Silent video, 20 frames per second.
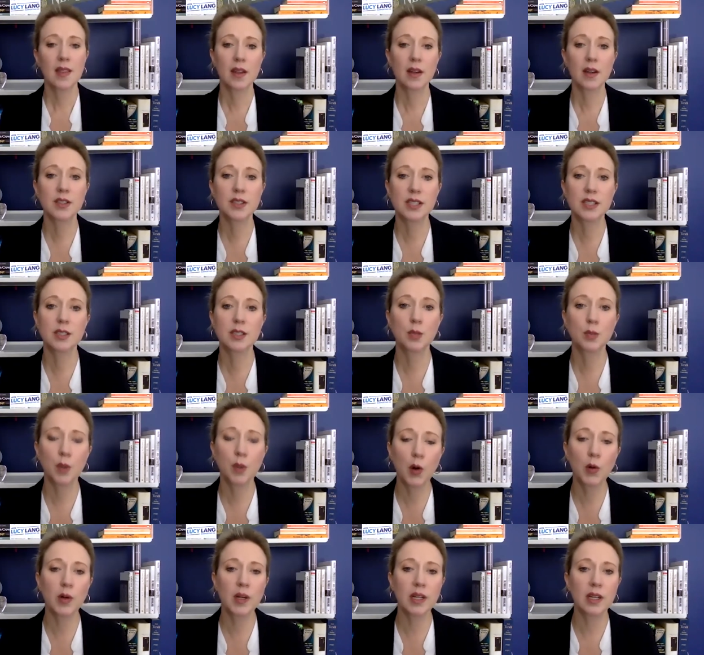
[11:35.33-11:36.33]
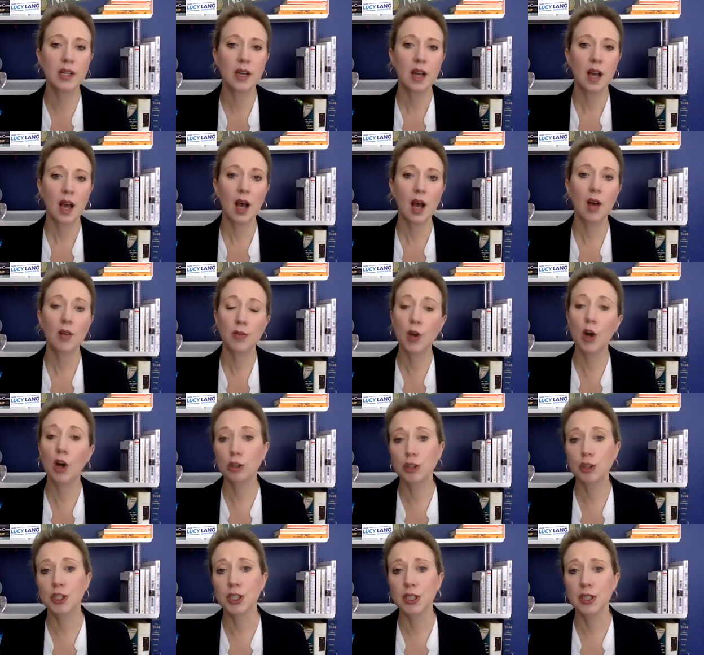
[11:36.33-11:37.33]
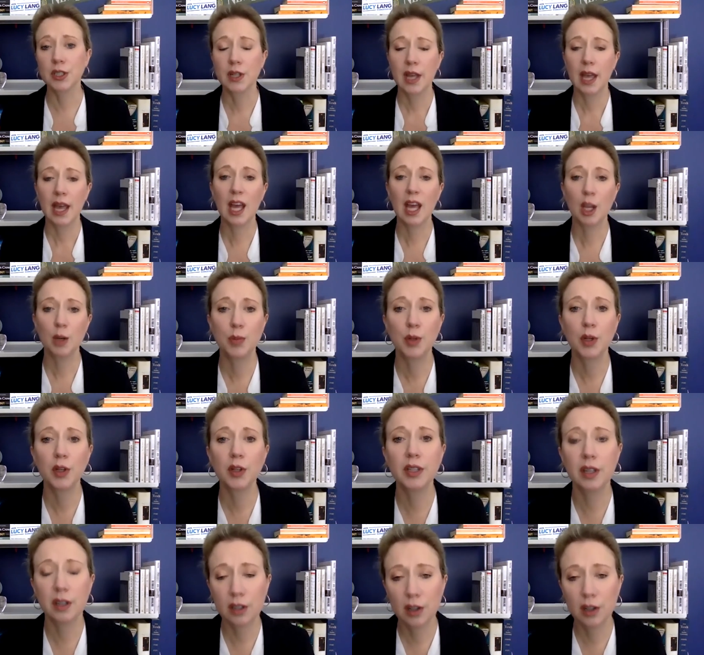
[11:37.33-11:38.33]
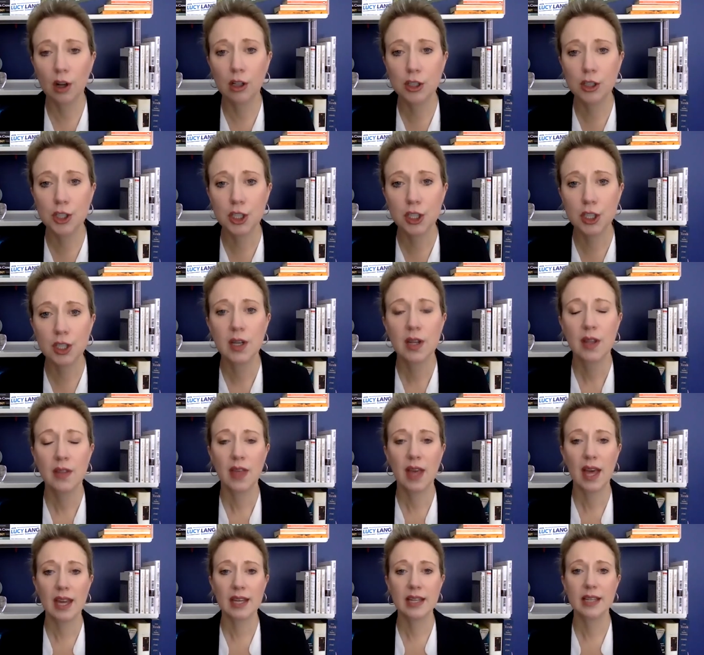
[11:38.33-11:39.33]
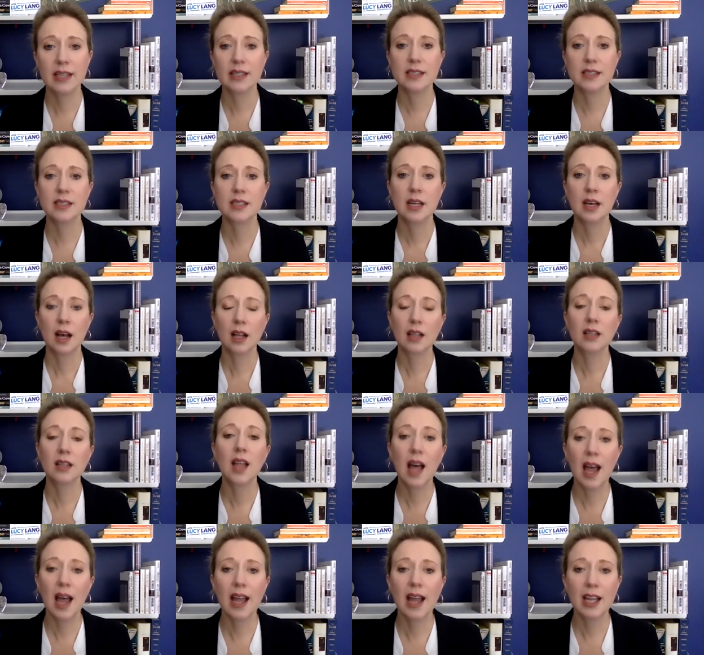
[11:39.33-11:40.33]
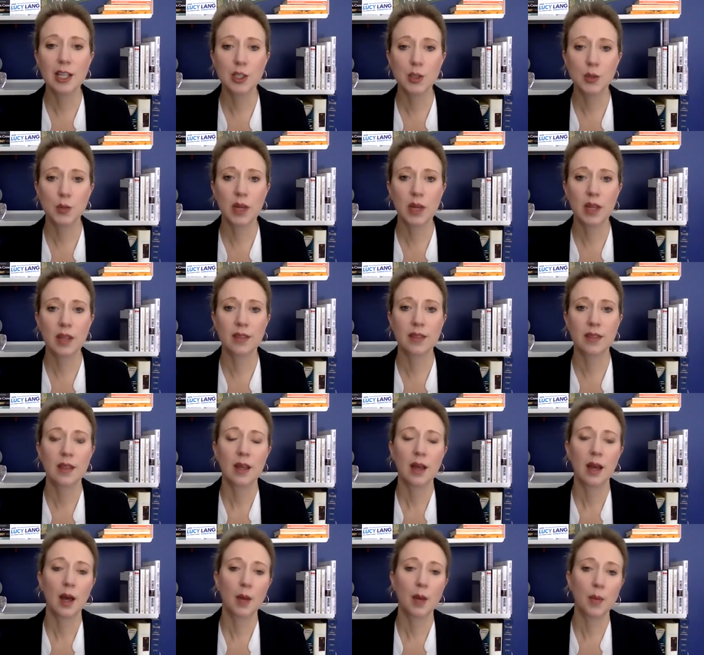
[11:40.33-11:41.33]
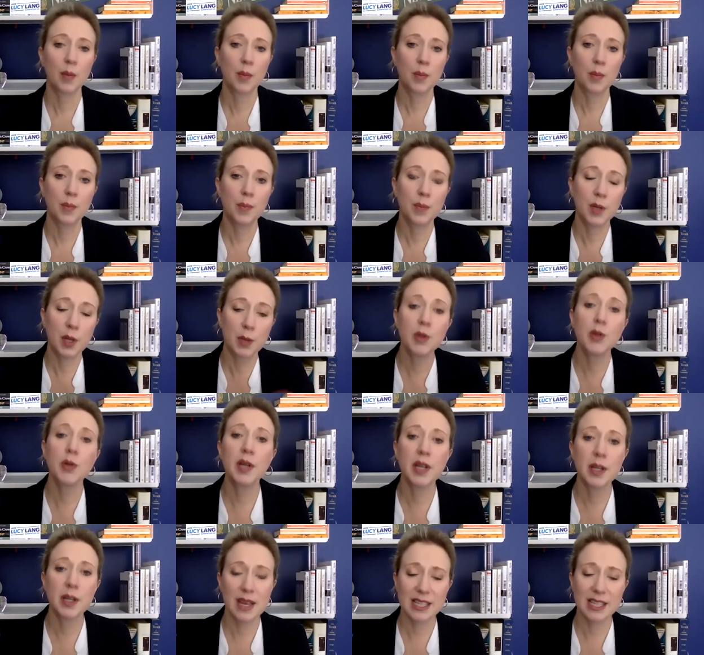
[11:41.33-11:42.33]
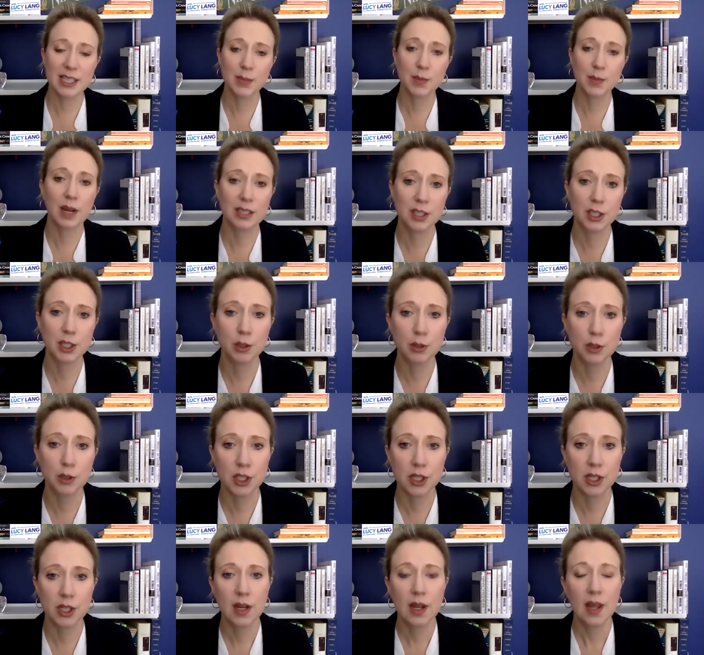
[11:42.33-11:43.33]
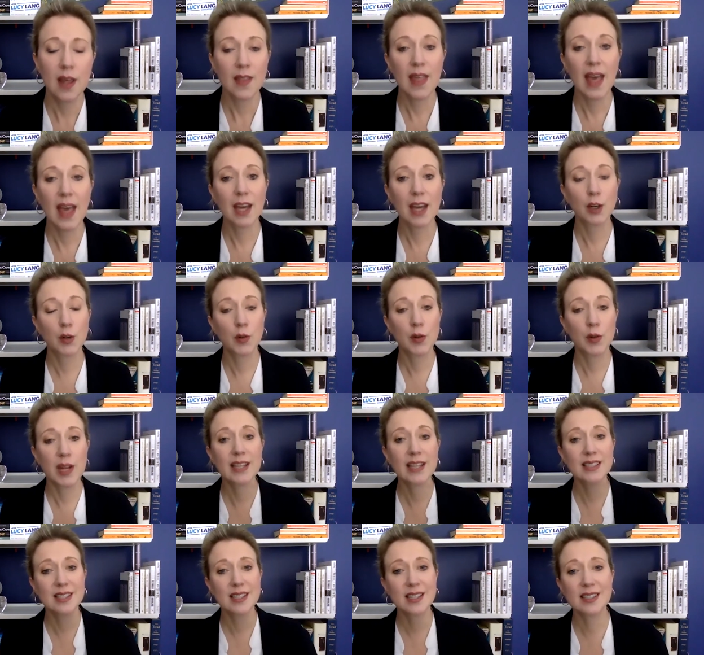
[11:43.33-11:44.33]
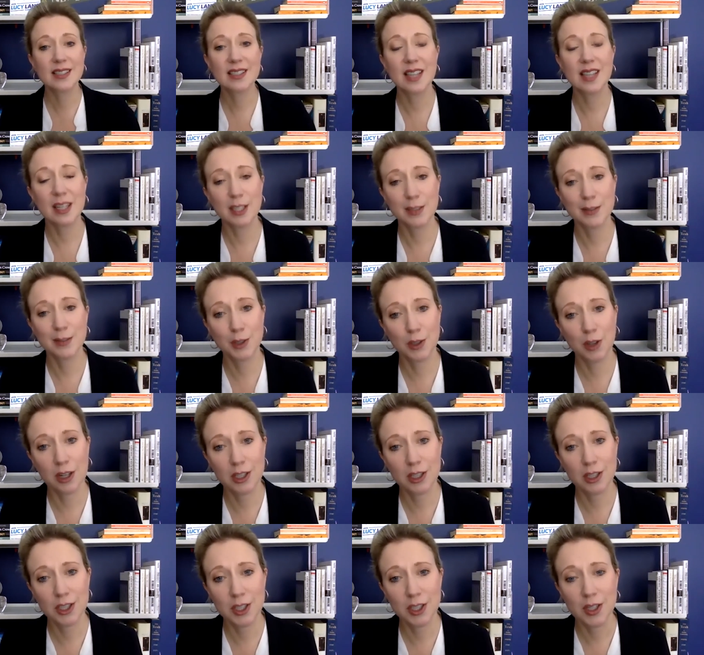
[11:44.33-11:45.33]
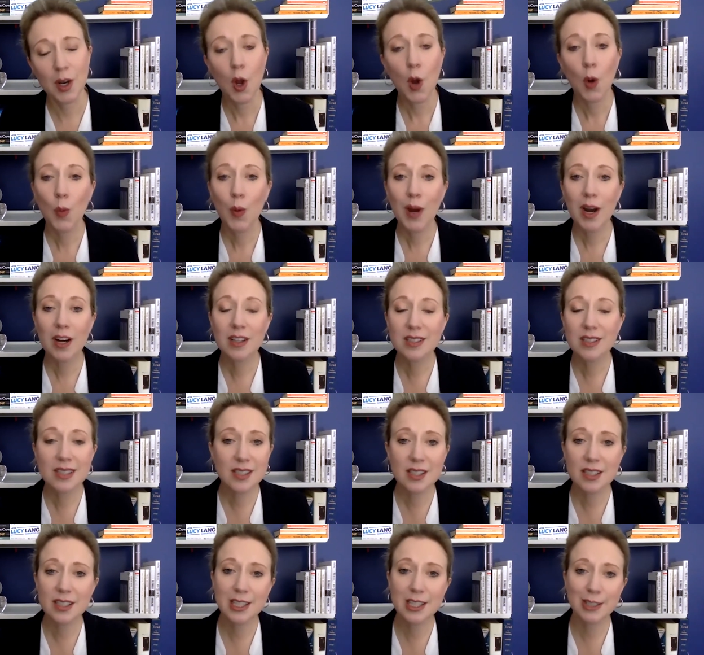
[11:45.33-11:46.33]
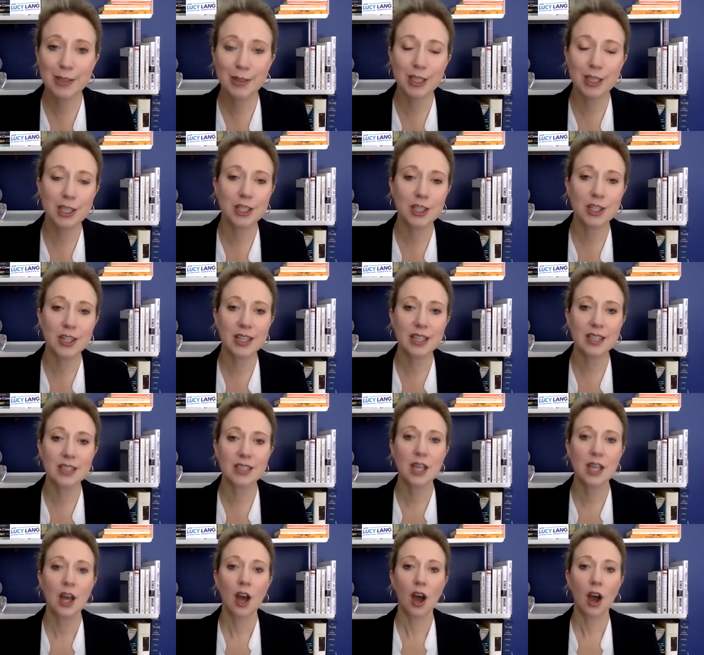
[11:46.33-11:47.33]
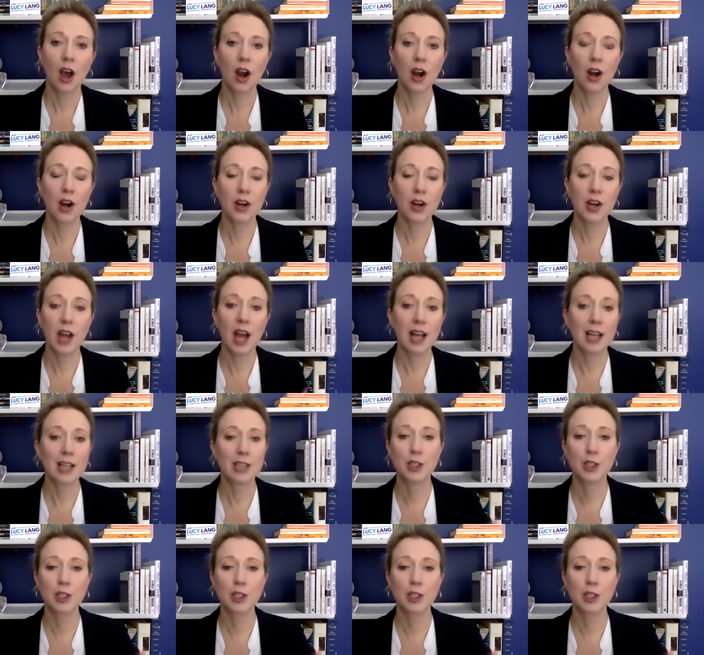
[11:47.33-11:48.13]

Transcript: there is this component of culture and building a culture that is aligned with community-based prosecution that creates an incentive structure where assistant district attorneys are not